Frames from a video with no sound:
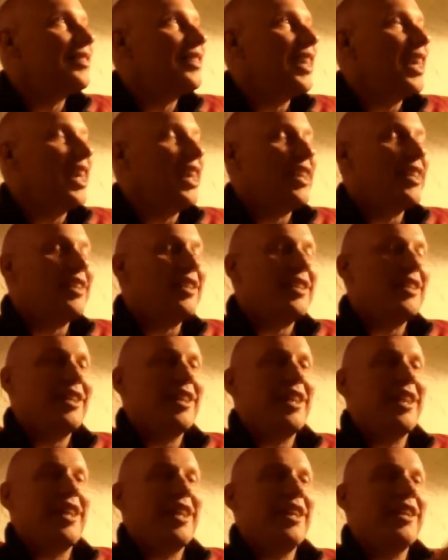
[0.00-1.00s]
And
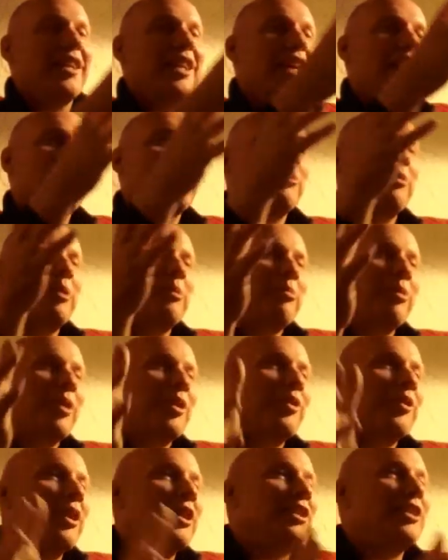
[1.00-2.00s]
and as we
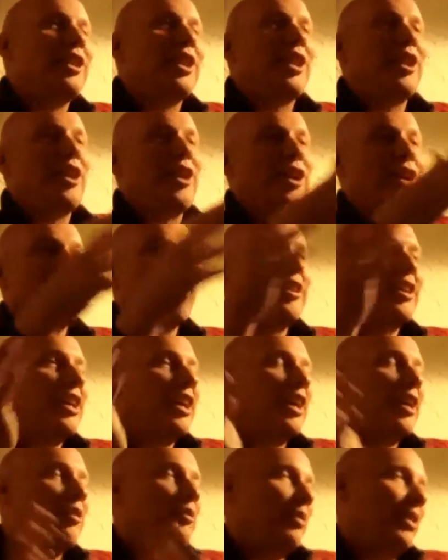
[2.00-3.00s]
progressed along,
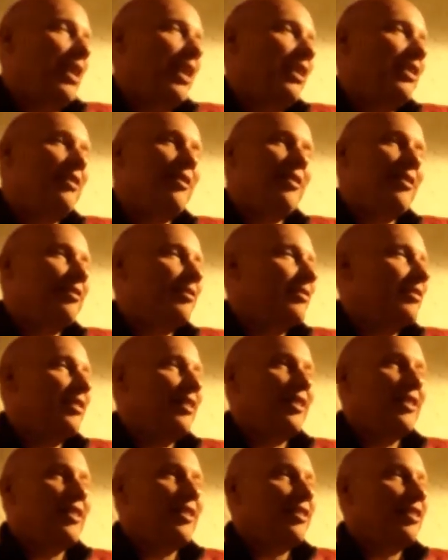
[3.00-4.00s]
uh, we had
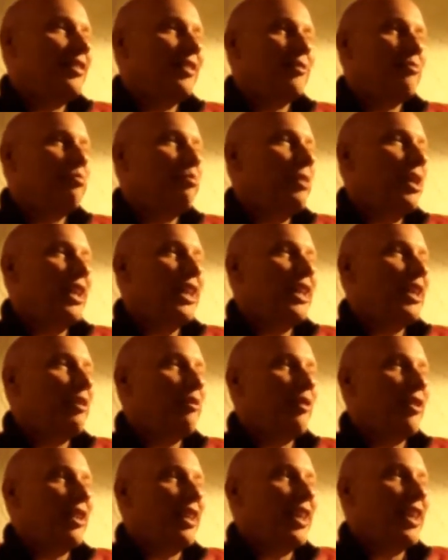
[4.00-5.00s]
many
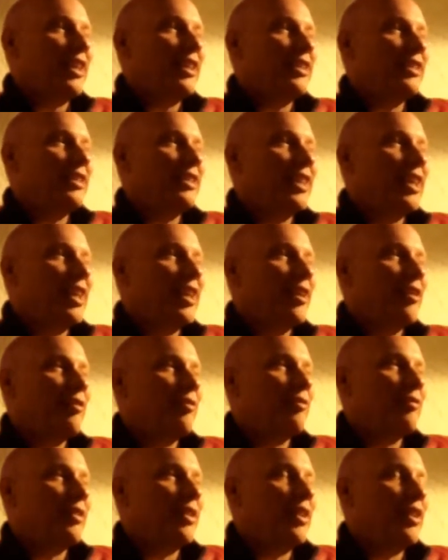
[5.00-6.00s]
different things. Uh,
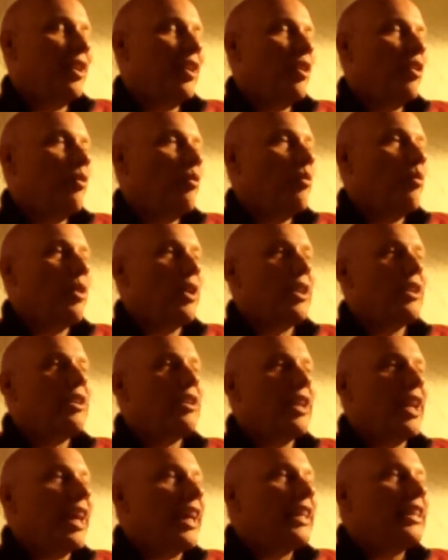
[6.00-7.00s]
one
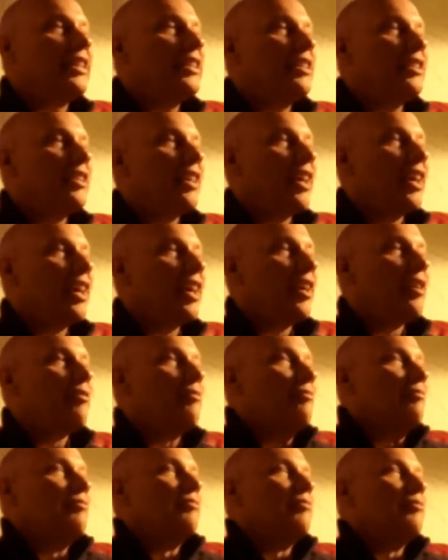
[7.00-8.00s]
night, uh,
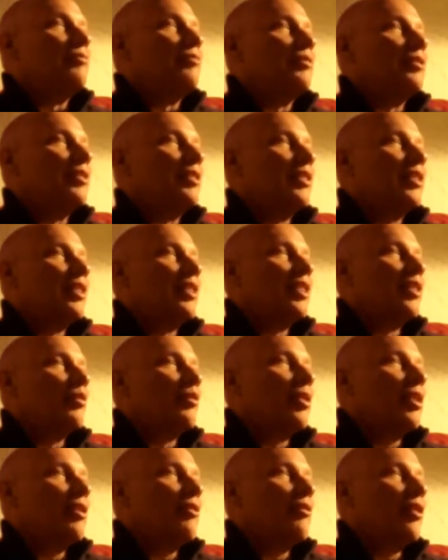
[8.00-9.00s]

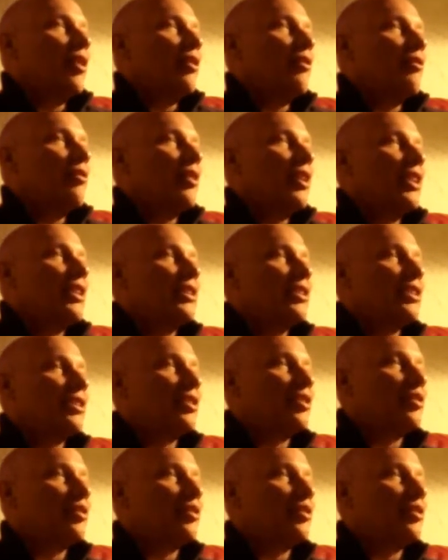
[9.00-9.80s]
one of our friends,